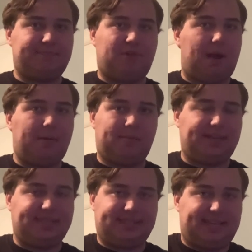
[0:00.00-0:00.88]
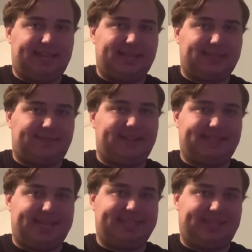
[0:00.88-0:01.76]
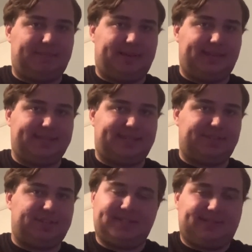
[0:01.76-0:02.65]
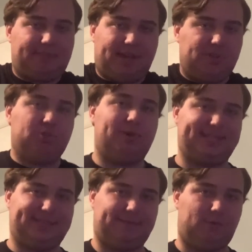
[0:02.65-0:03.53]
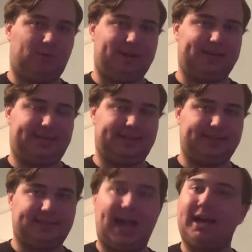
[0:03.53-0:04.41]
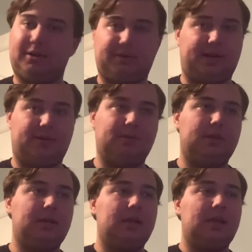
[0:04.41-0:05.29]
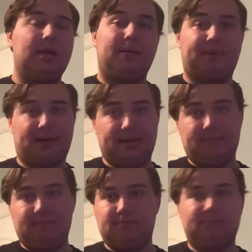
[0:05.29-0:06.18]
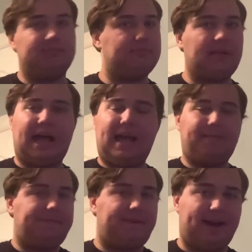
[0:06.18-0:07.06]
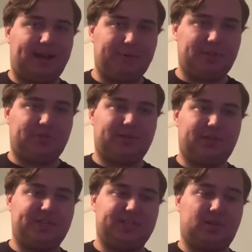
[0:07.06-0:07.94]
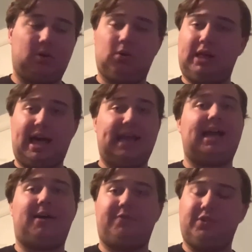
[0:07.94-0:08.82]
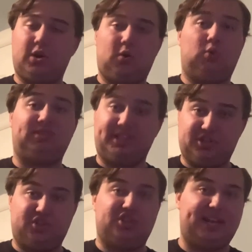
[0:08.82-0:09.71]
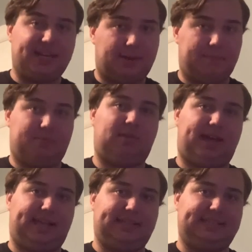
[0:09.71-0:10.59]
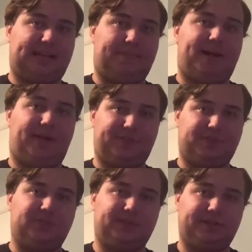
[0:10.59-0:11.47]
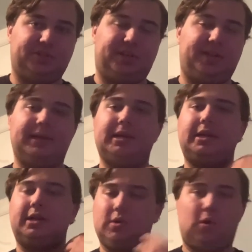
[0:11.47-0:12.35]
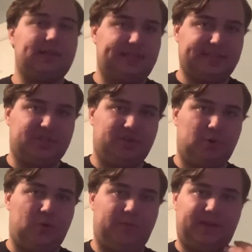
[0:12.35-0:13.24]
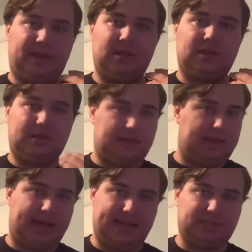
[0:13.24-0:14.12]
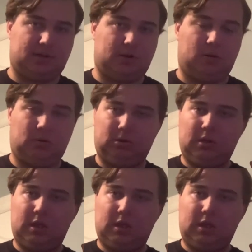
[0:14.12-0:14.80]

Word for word: probably sees Fantastic Beasts and just enjoys it for what it is. I don't know. But I'm fine with the trilogy as a whole. I have no legit complaints about this trilogy nor this new movie as a whole.